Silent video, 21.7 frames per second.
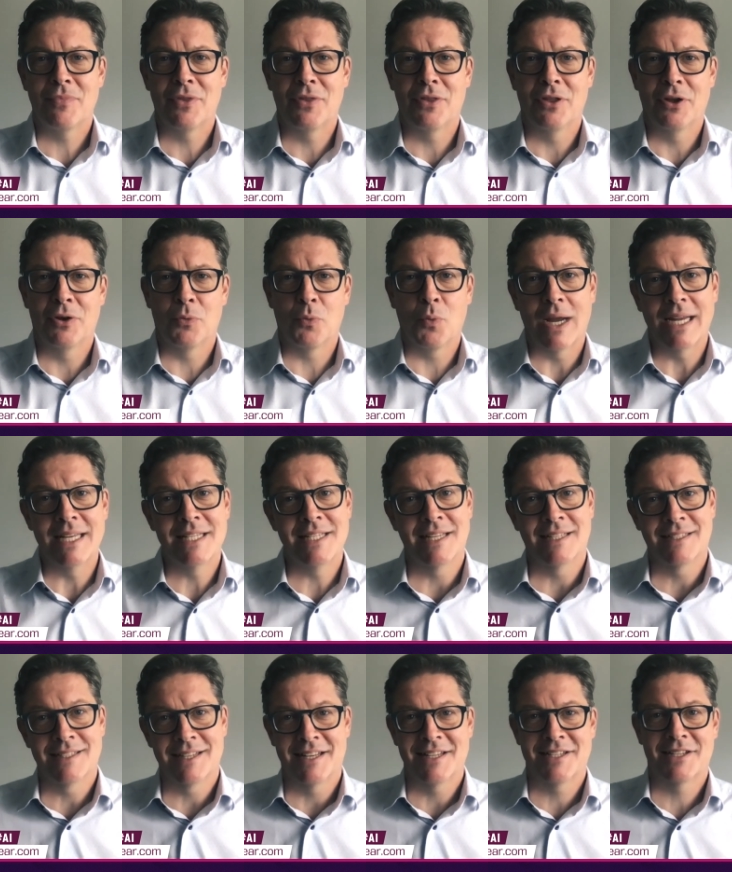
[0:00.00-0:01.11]
than
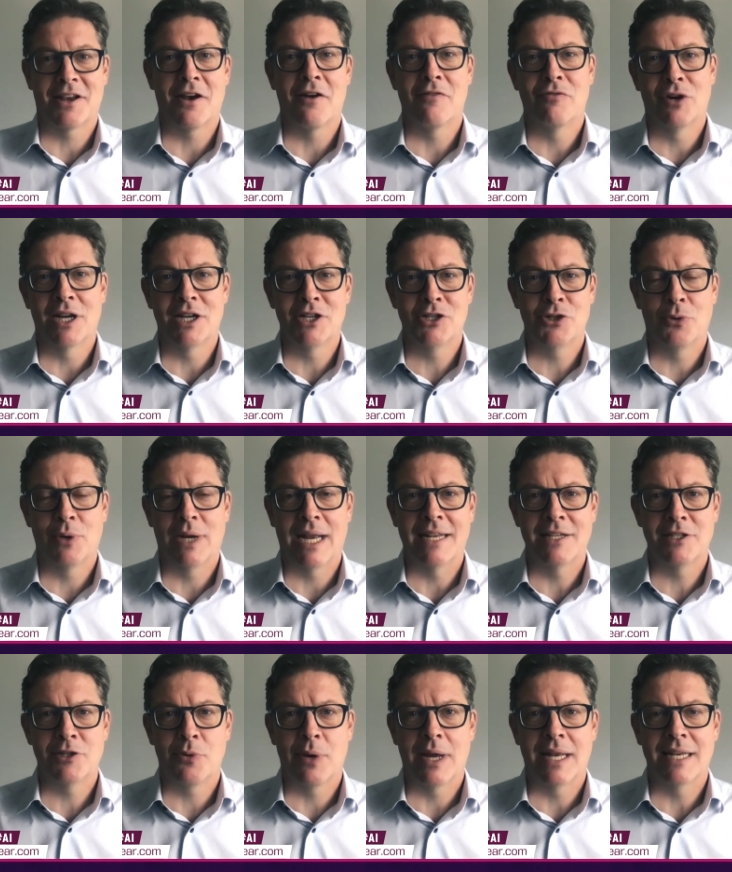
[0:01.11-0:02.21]
waiting to discover an issue in
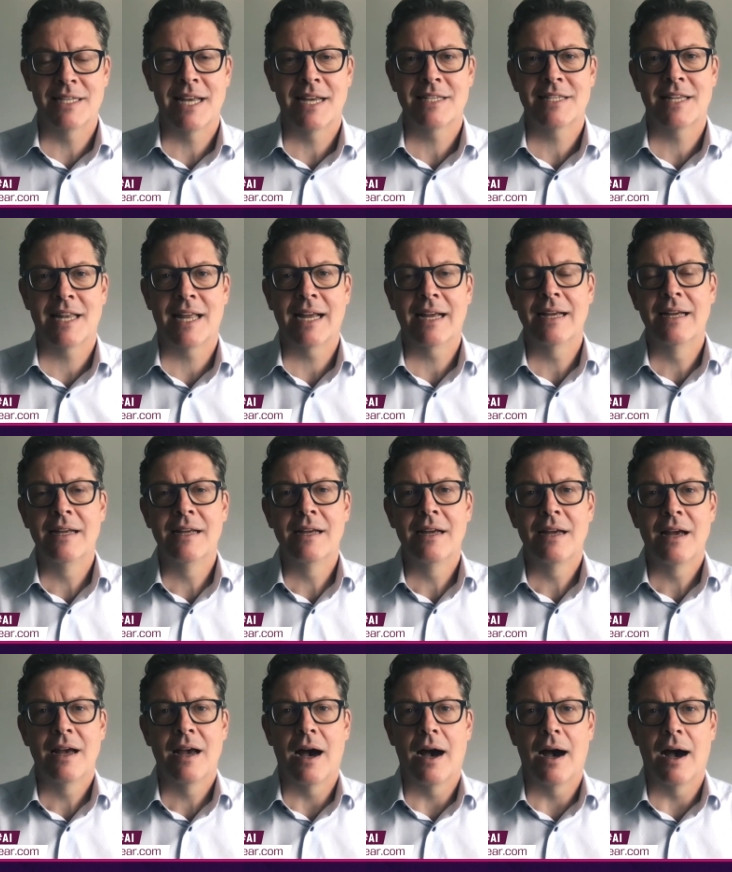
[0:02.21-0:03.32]
end-to-end testing.
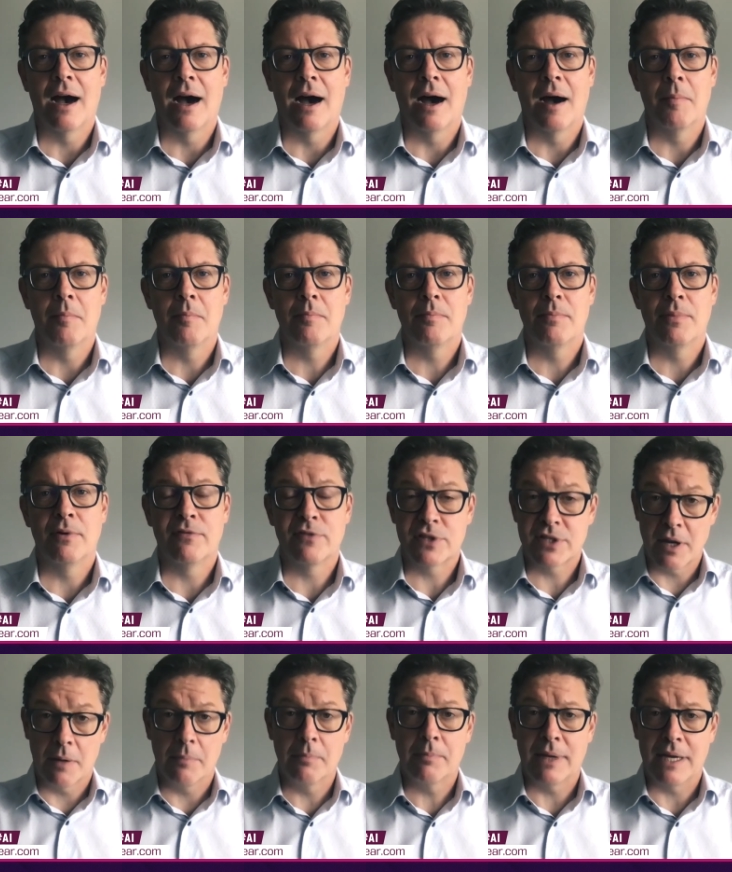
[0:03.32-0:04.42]
But For
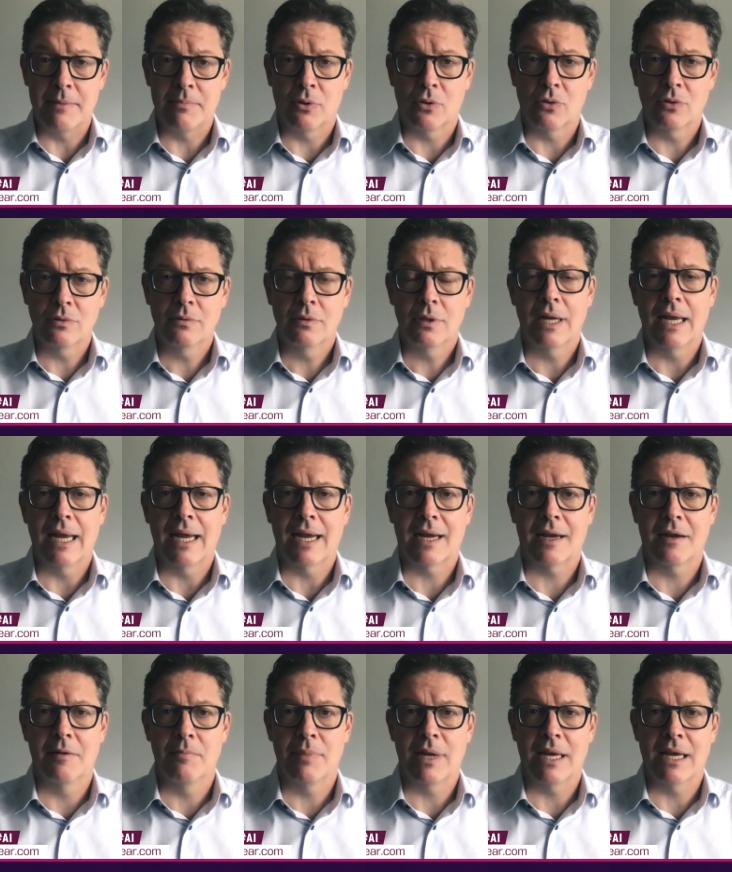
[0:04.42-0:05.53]
some people, it
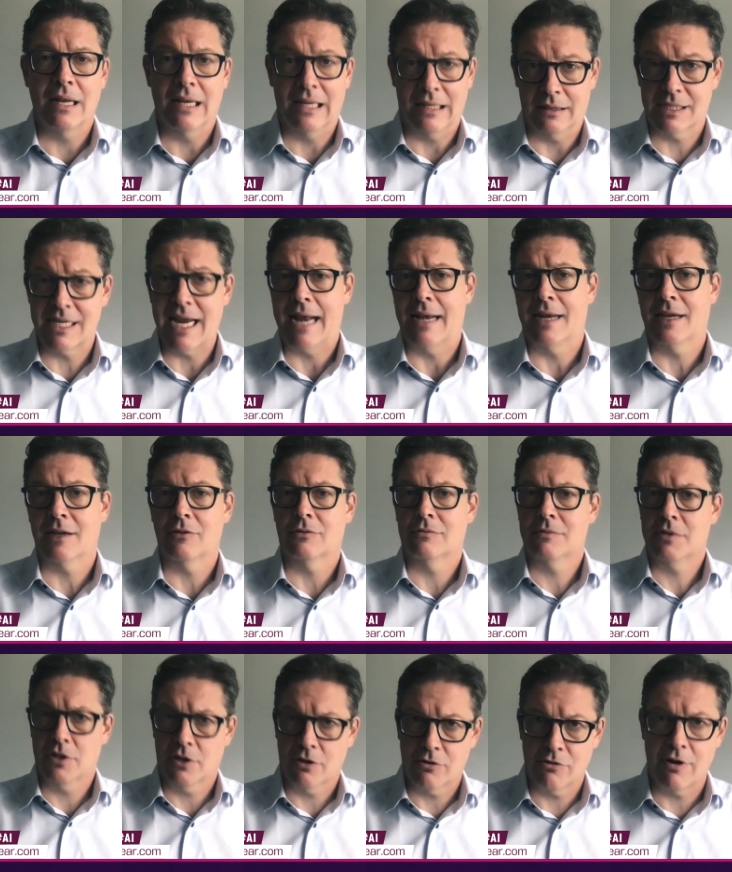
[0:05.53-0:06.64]
can be a little technical
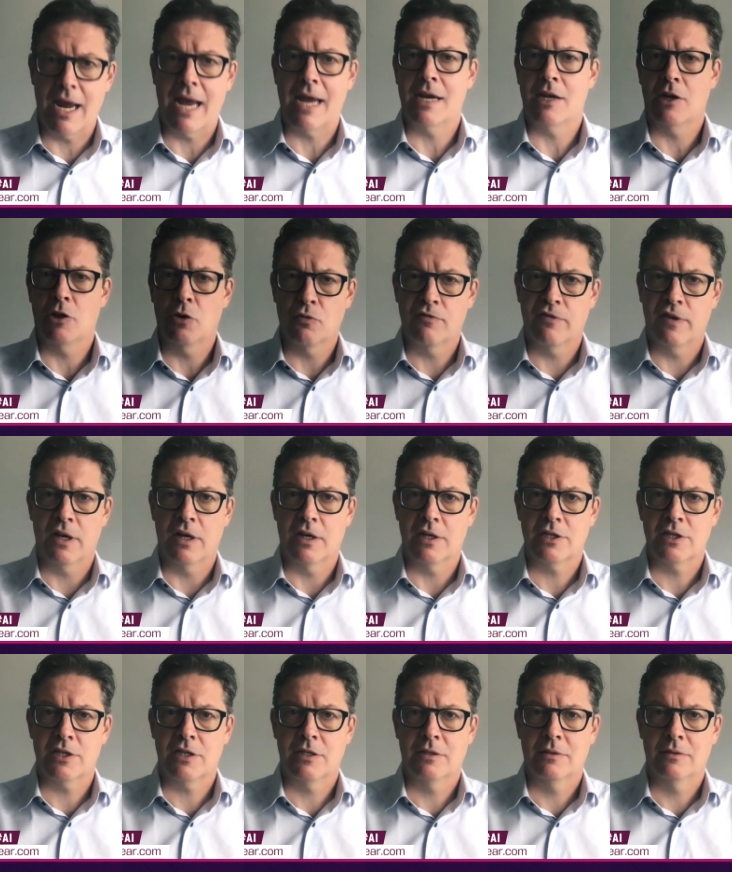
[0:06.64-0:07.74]
to create your
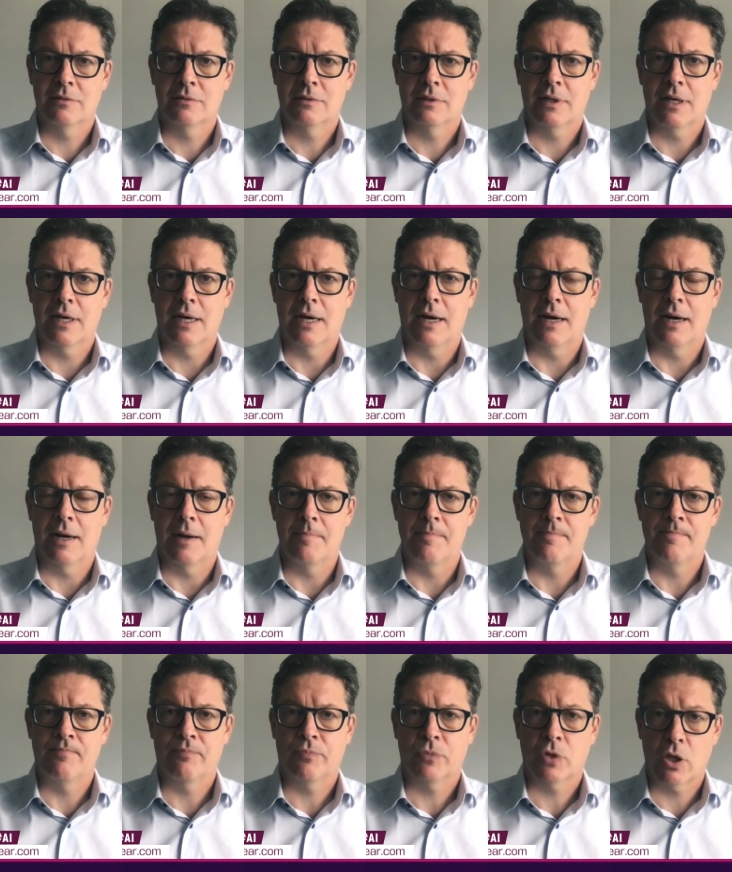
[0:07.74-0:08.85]
first
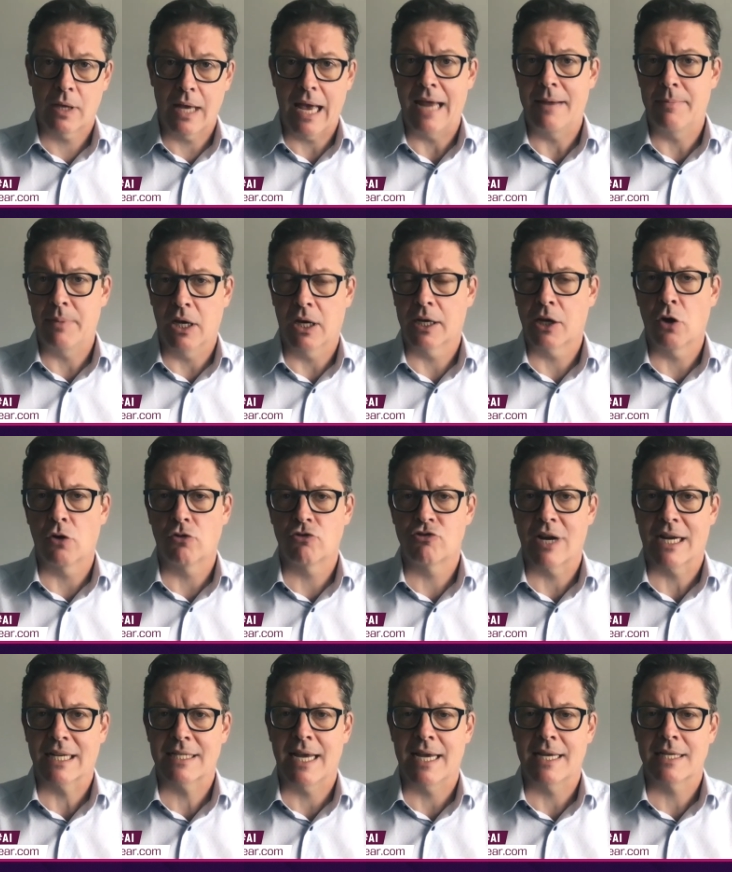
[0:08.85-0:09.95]
API
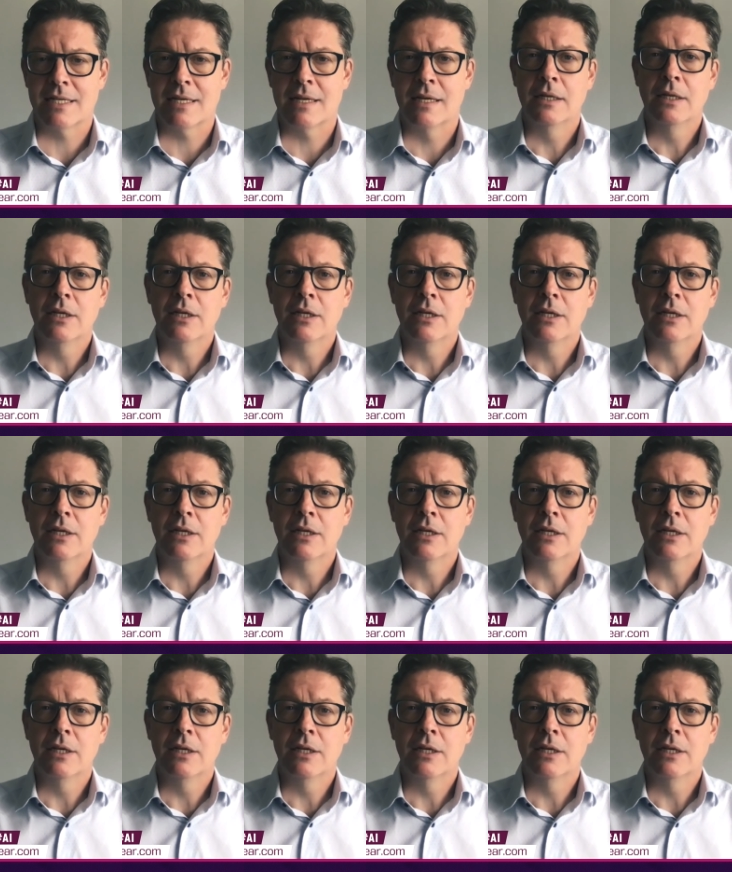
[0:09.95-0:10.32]
contract test.